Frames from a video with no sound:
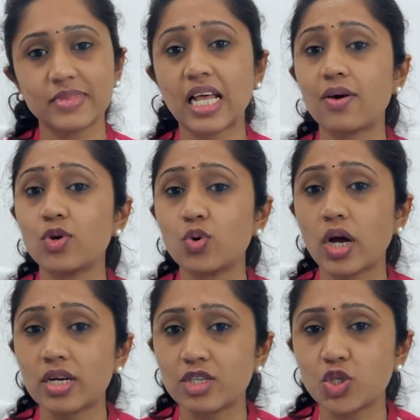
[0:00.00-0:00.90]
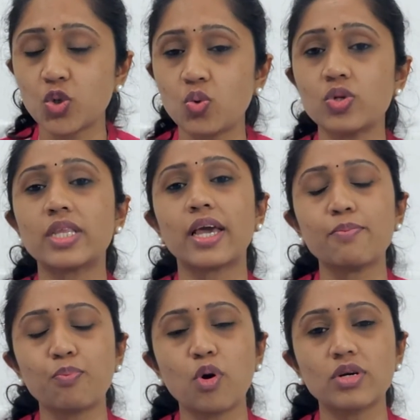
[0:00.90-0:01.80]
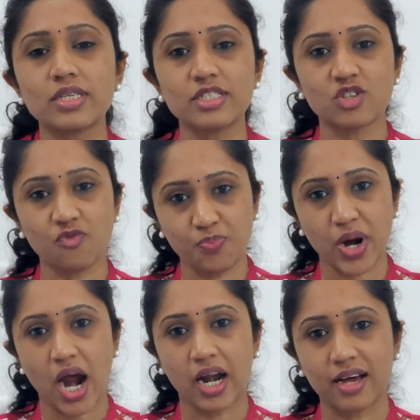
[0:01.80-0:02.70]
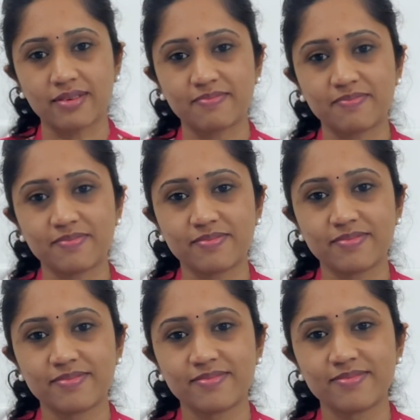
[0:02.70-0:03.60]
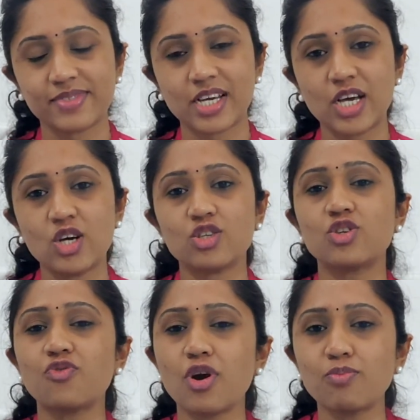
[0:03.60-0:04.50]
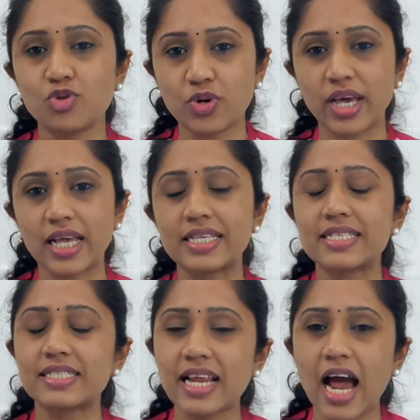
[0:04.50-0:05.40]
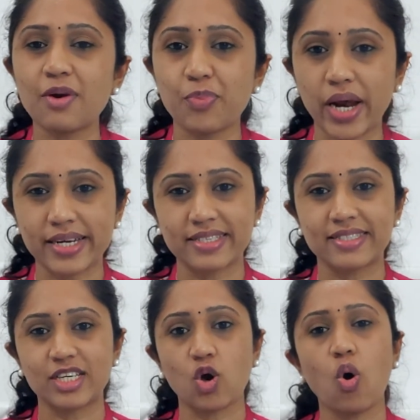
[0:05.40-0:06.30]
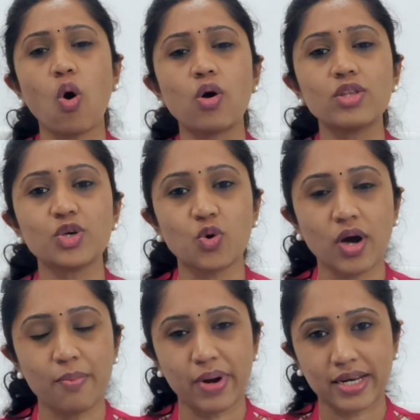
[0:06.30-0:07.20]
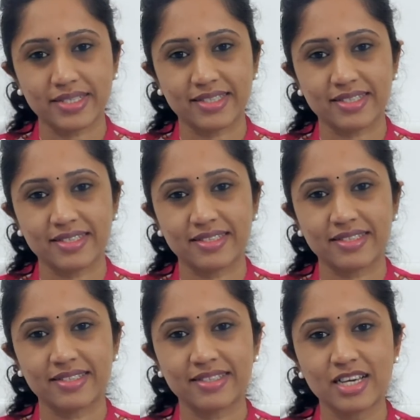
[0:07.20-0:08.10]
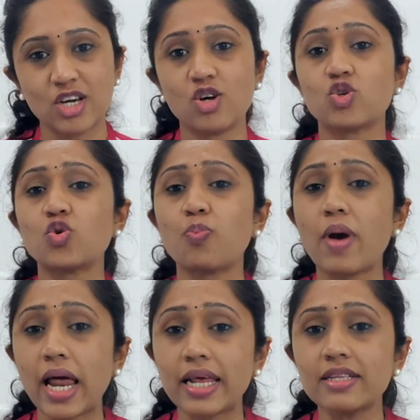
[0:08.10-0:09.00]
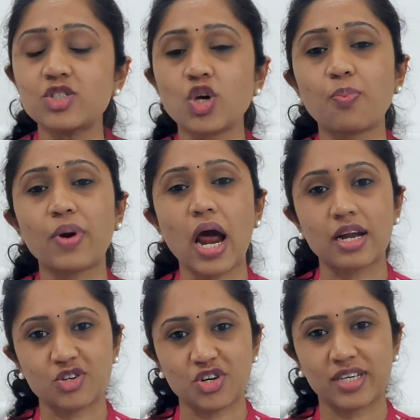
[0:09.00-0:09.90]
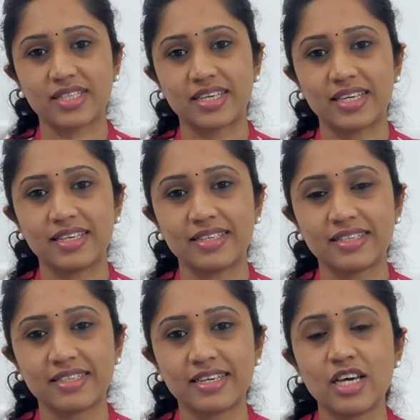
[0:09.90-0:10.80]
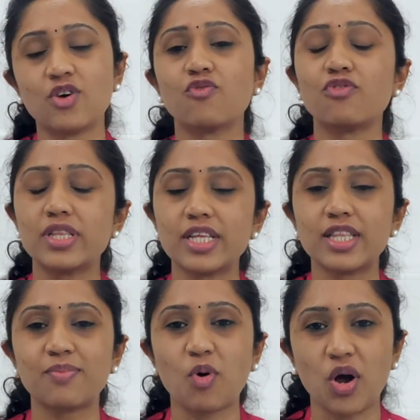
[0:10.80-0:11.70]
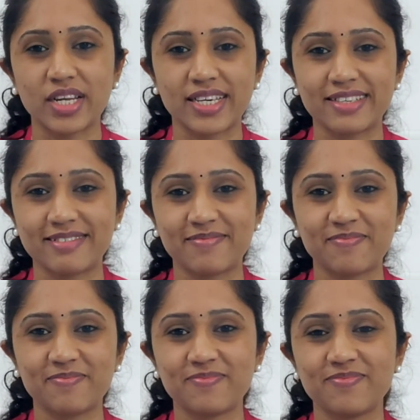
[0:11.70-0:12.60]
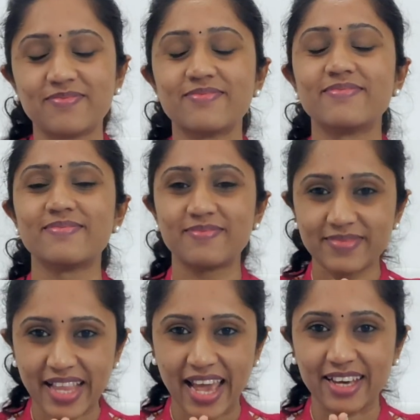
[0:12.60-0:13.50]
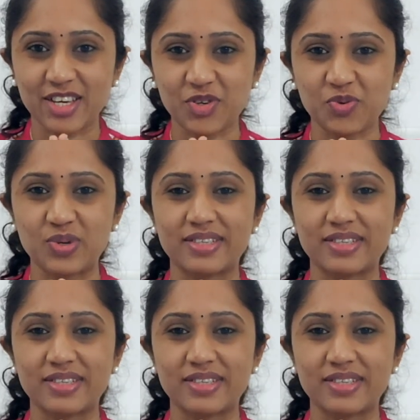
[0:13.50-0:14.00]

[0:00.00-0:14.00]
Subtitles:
Now you understood the importance of prana. So from today, start practicing all the yoga practices to balance your prana shakti within the body. Thank you.